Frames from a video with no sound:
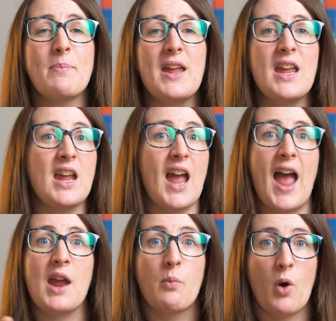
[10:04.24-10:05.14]
be
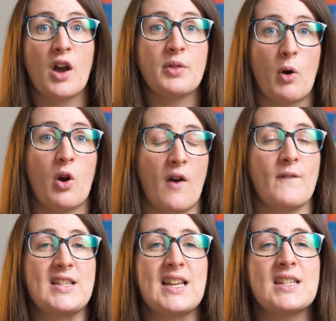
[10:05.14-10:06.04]
a worthwhile
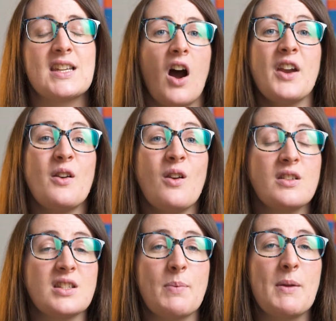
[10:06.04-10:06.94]
conversation. I know
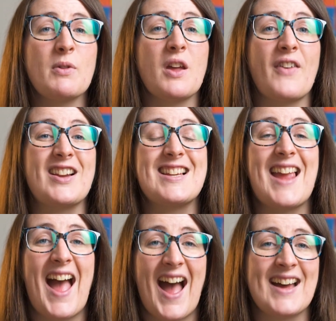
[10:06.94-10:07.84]
lots of people that have actually
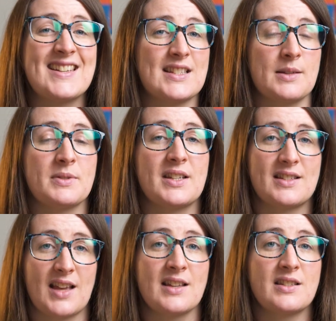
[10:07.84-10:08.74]
had some
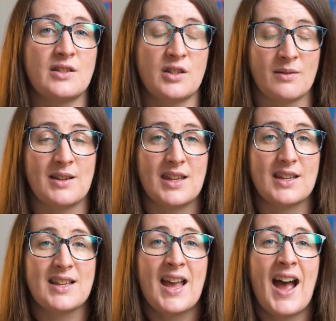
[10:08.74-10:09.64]
success doing
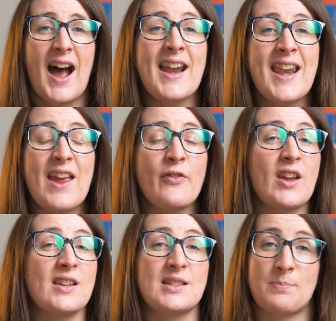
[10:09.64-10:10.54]
this. And if it
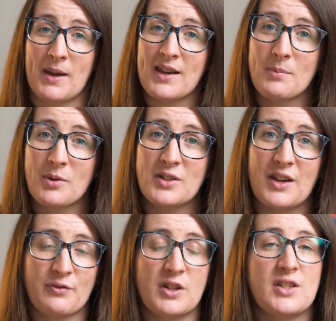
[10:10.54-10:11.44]
could speed up your
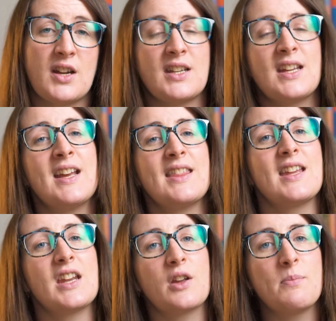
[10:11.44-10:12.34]
debt-free journey, then
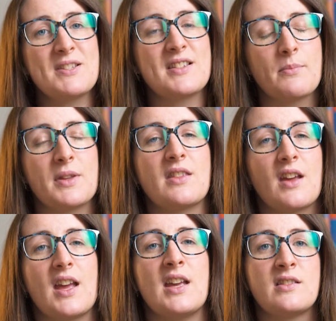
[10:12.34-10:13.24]
it could be something
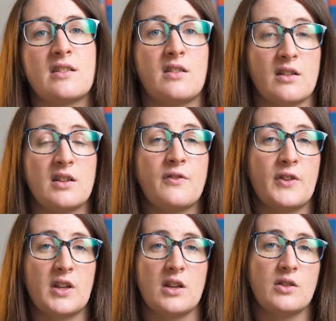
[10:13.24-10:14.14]
that is good for
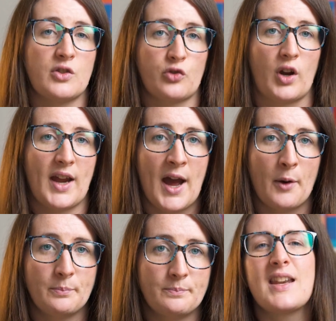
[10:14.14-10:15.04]
you to try out.
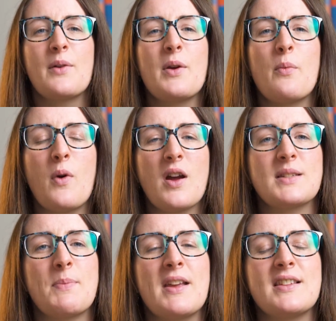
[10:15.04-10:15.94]
Now, it works
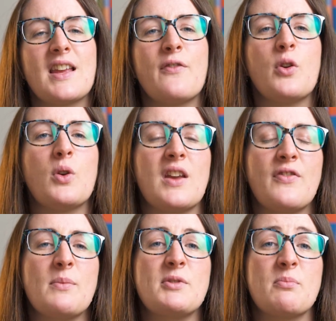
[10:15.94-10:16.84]
best if you give
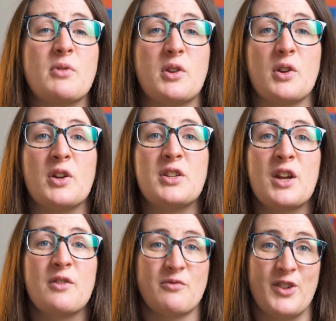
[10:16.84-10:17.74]
them some good
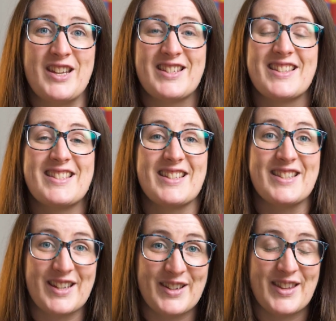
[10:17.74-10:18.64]
reasons to
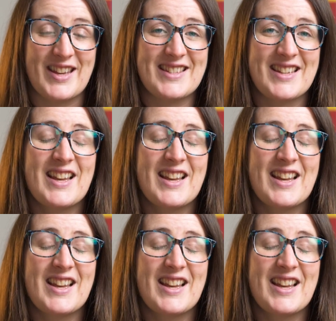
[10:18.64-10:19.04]
do this.